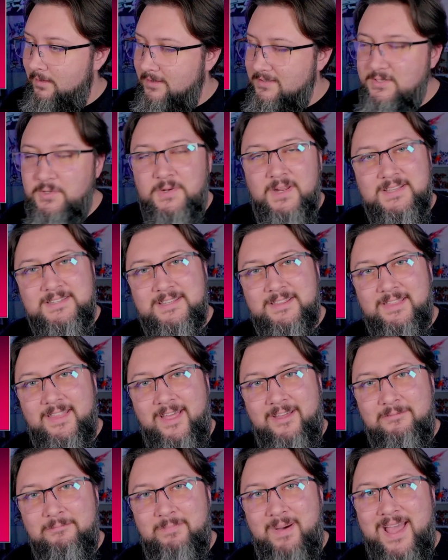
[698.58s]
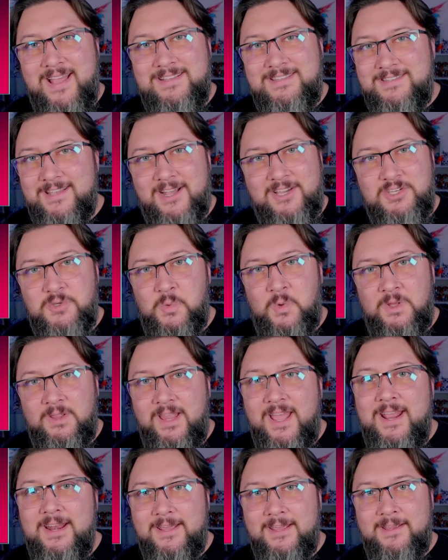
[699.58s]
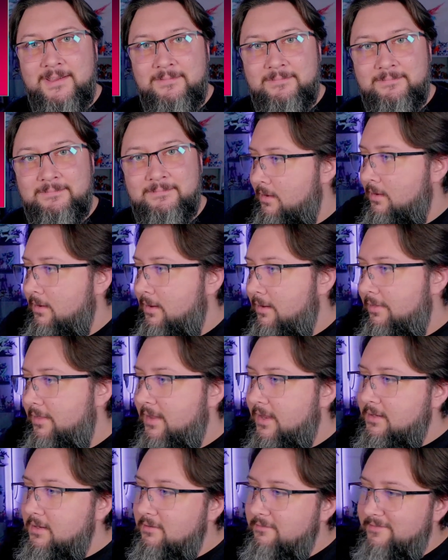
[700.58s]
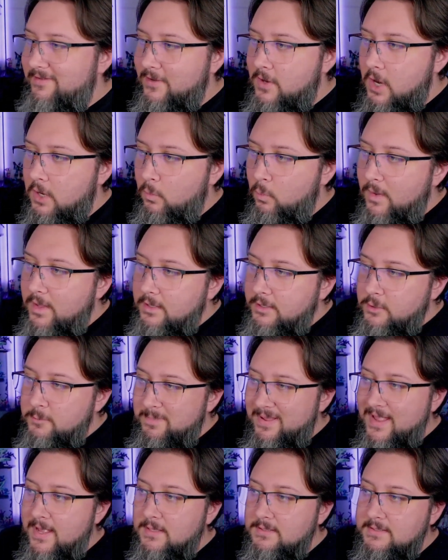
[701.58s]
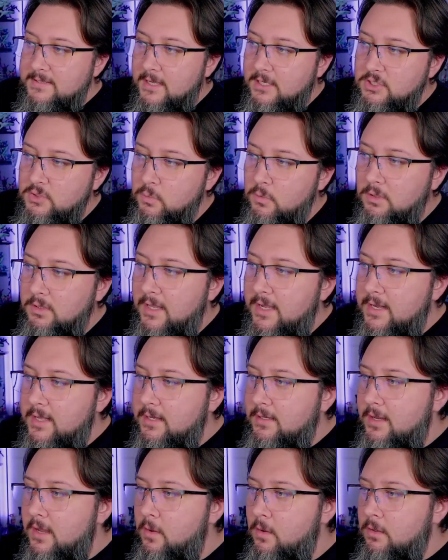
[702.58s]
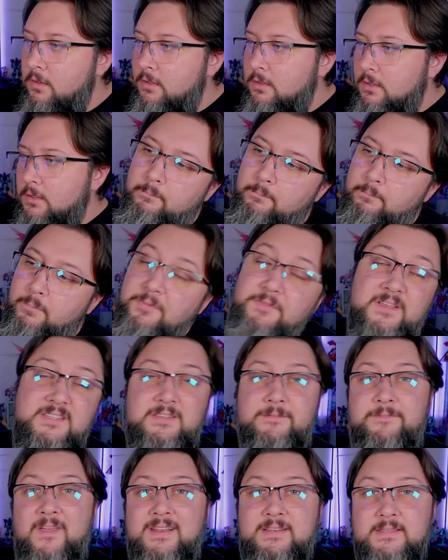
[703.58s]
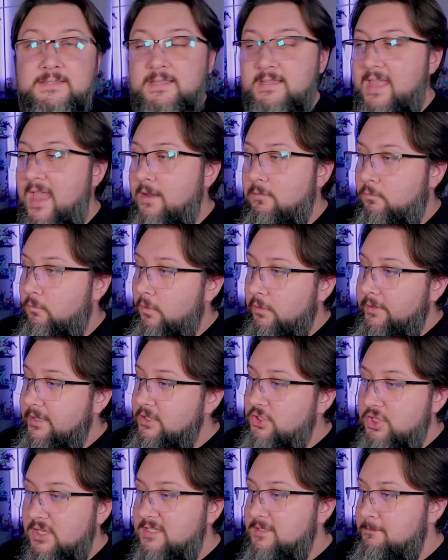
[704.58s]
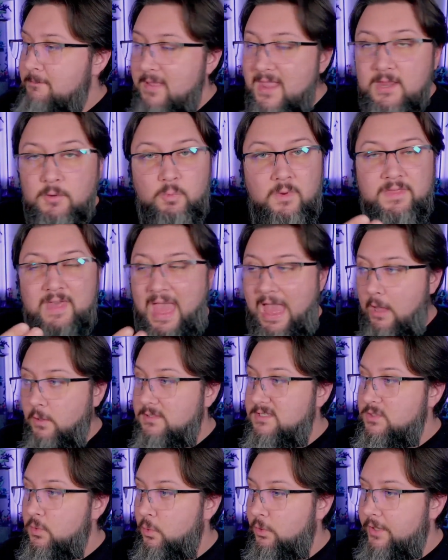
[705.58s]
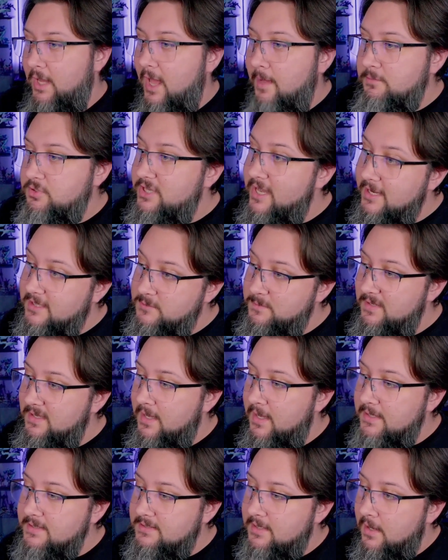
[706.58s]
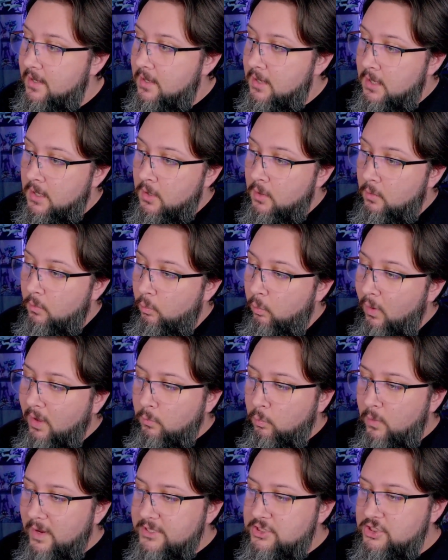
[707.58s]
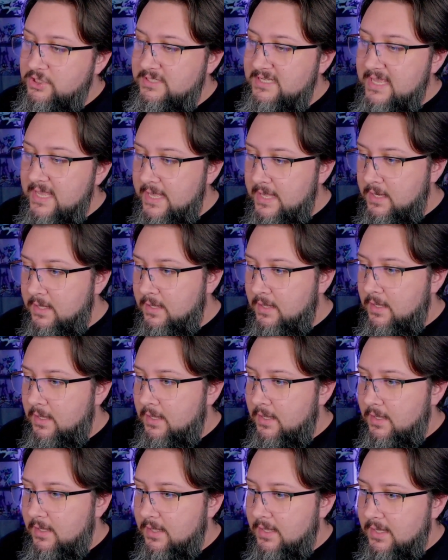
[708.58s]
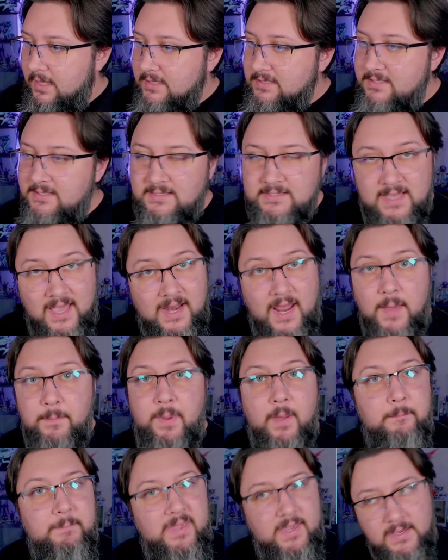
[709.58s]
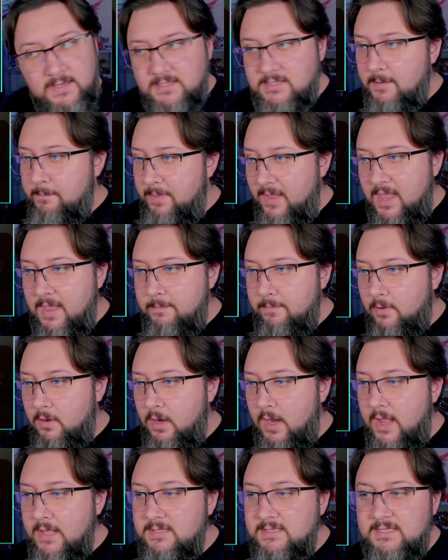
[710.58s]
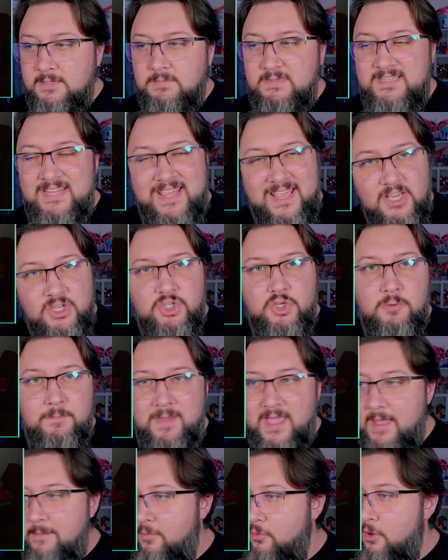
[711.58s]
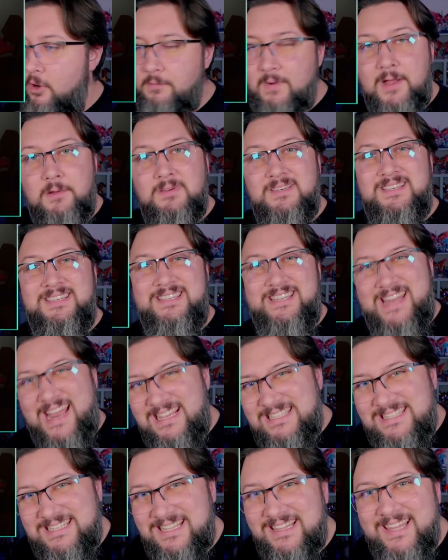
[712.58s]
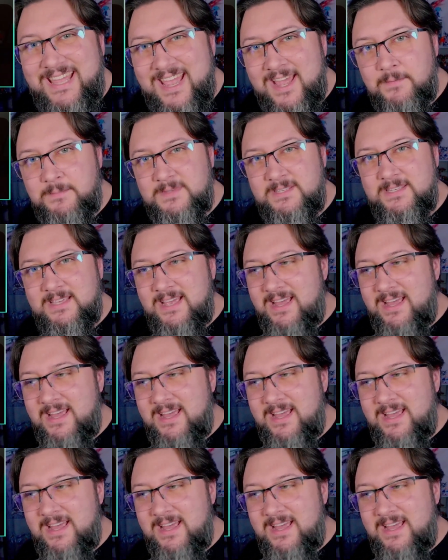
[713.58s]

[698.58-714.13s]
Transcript: So who doesn't love bisexual lighting? I think I need to figure out a way to do pansexual lighting now. But this effect is again really just made with household objects, because what Witch did is set up a piece of paper and some tissue paper around desk lamps.